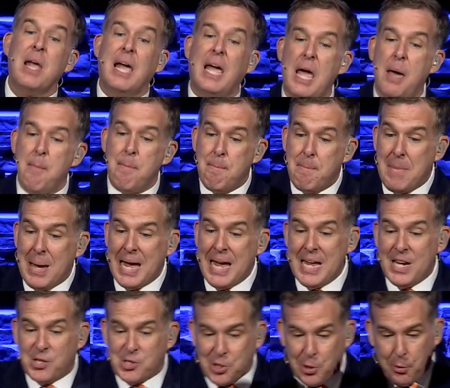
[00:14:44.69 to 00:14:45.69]
It
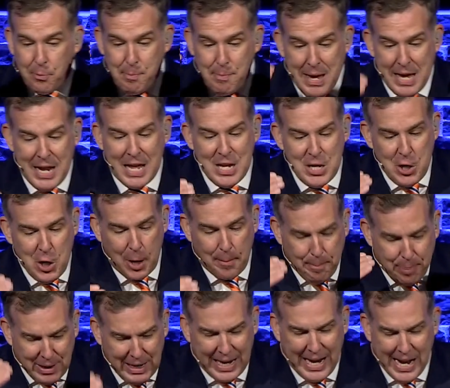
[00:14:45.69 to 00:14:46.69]
means submitting your
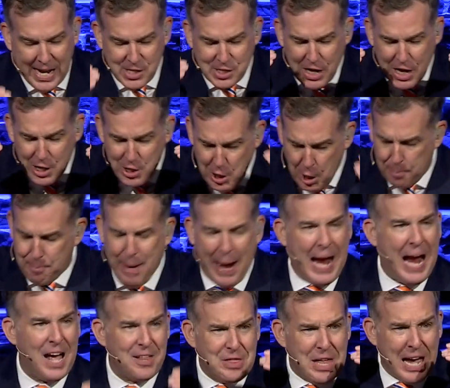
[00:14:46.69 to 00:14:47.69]
plans, your
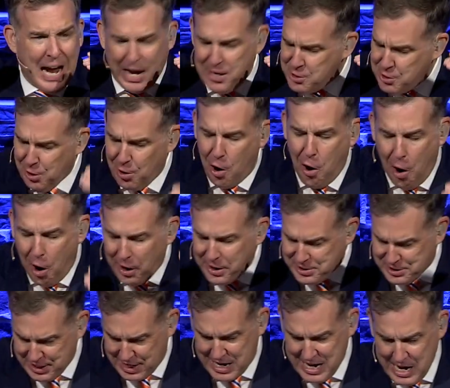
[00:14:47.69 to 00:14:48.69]
path, and your heart
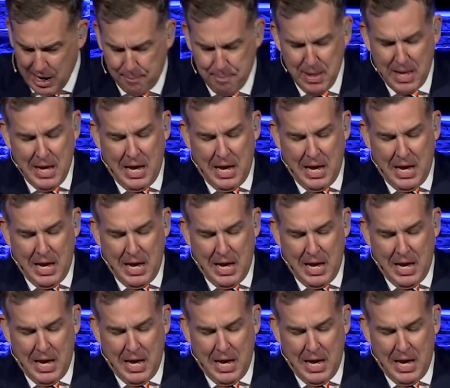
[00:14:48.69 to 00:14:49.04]
to him.